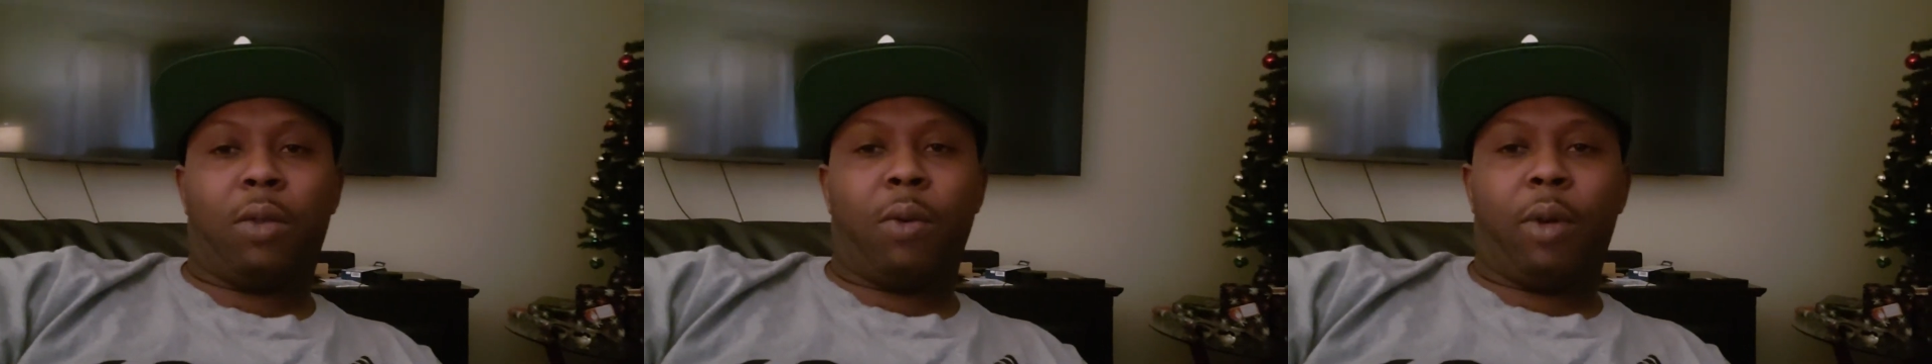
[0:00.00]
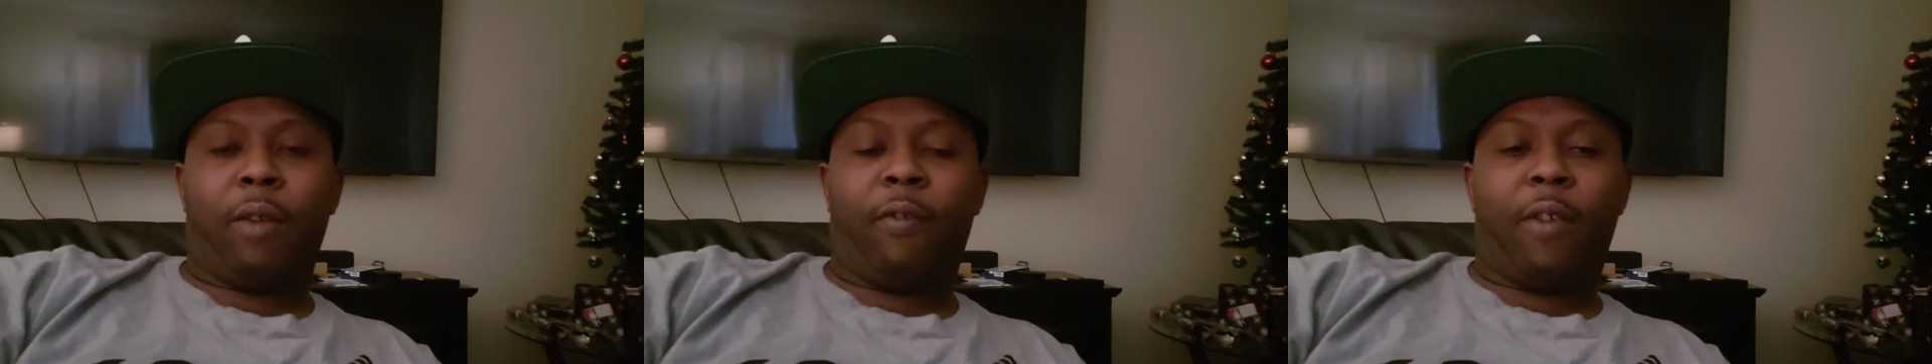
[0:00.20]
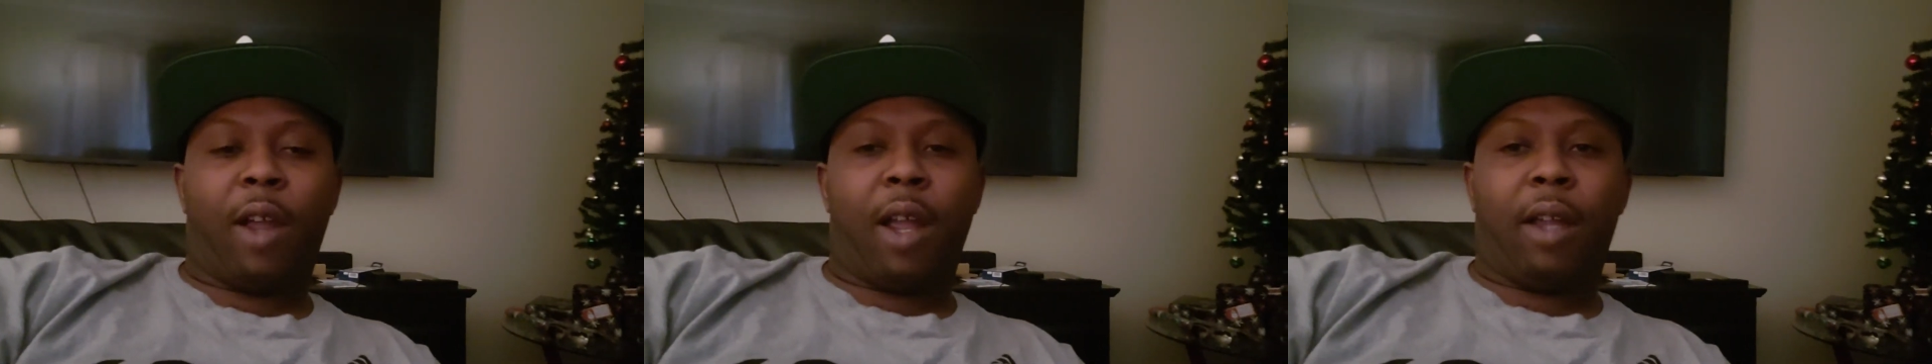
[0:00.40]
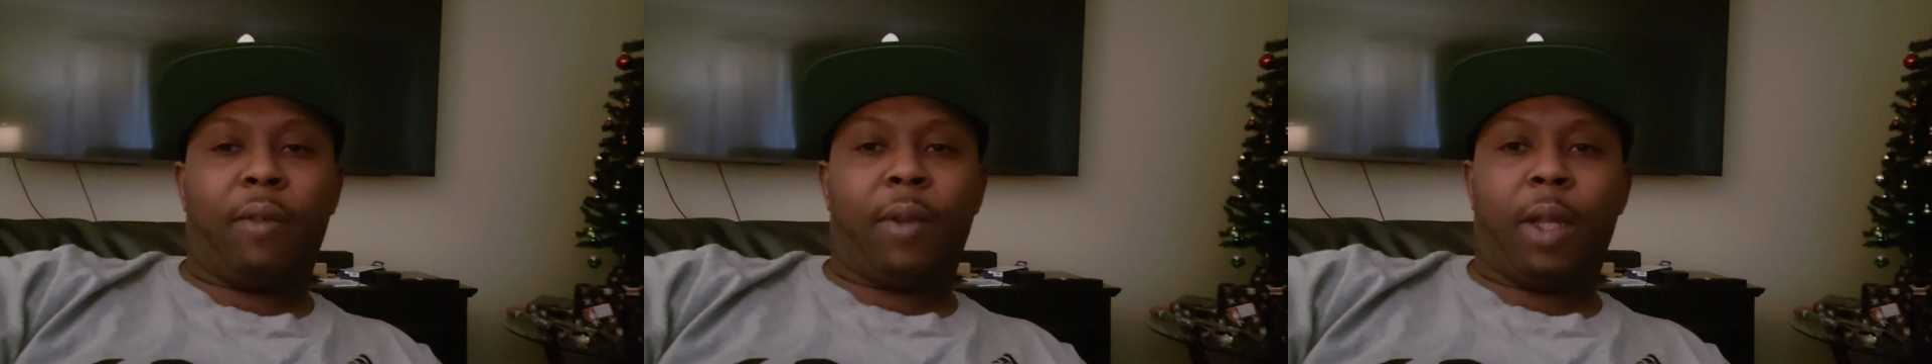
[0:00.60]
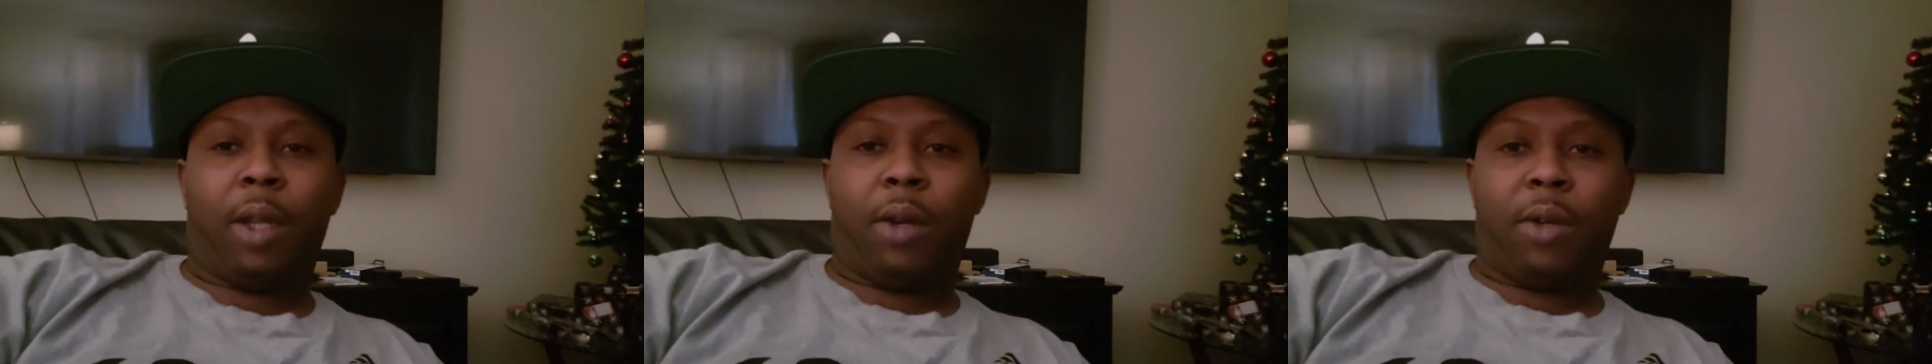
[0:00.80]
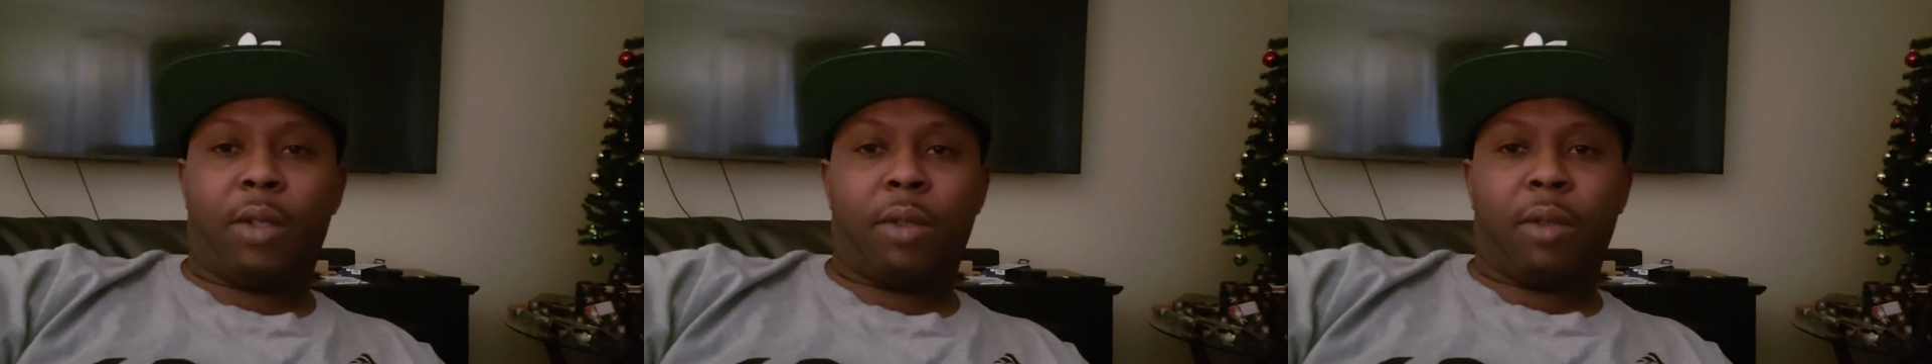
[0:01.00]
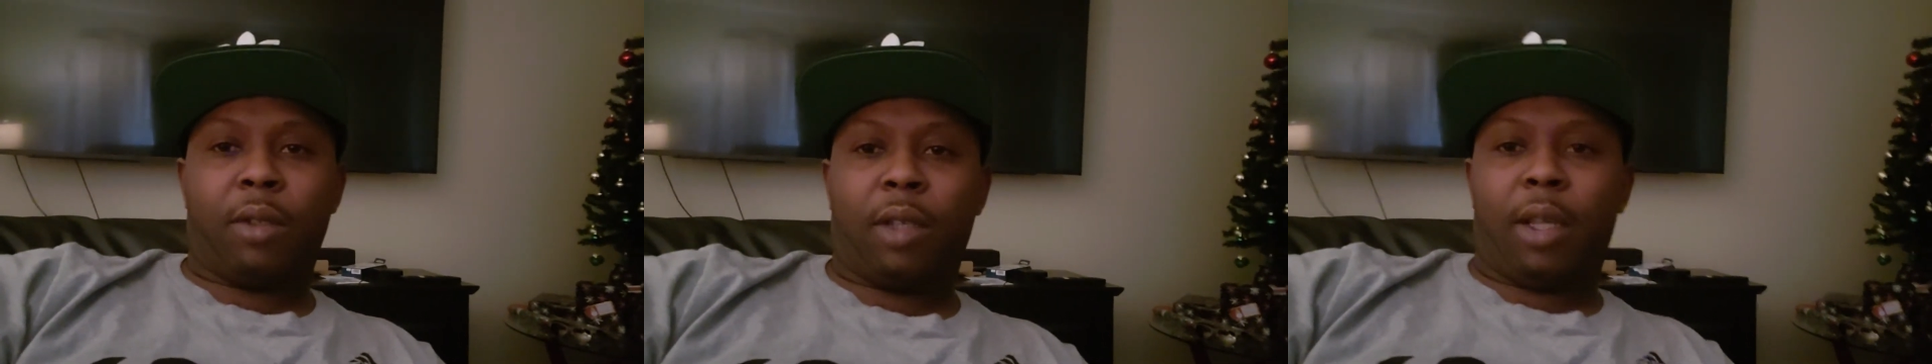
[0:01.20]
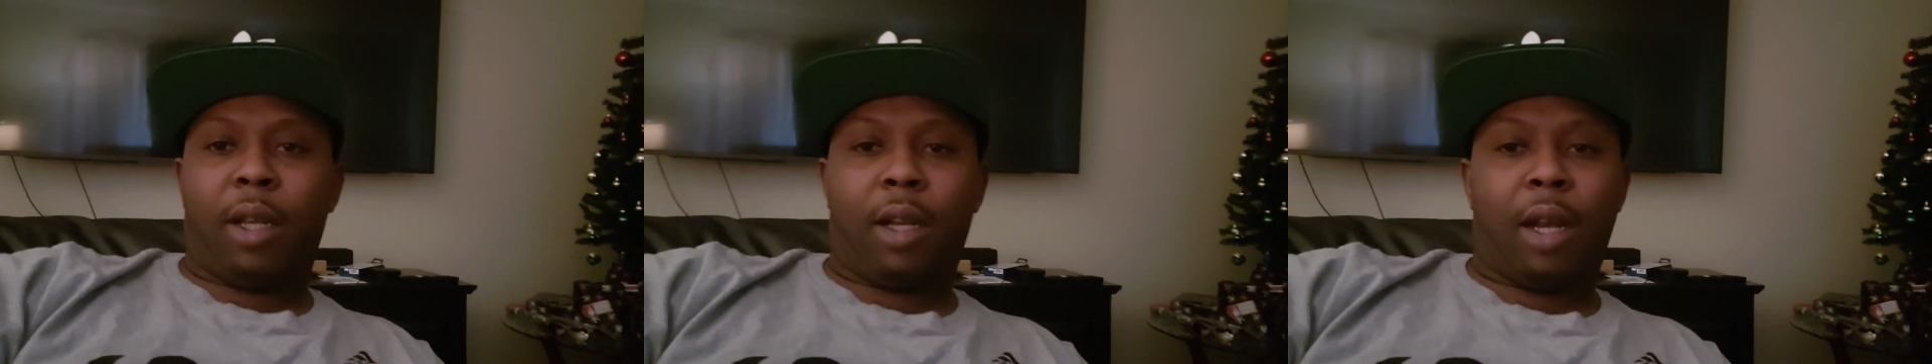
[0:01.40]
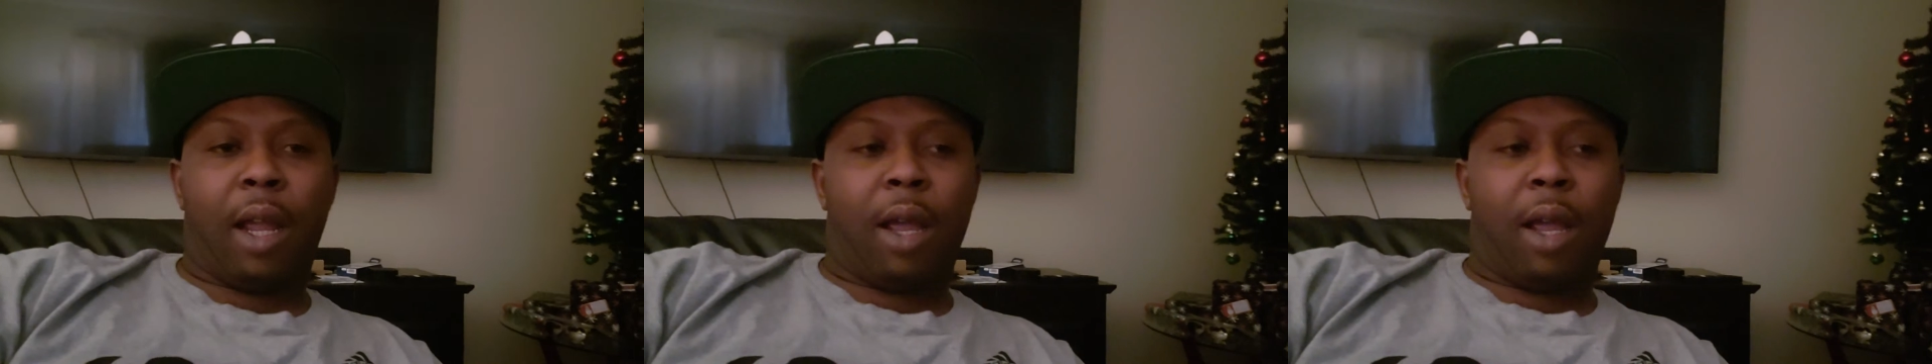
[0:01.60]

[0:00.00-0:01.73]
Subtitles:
25 years in and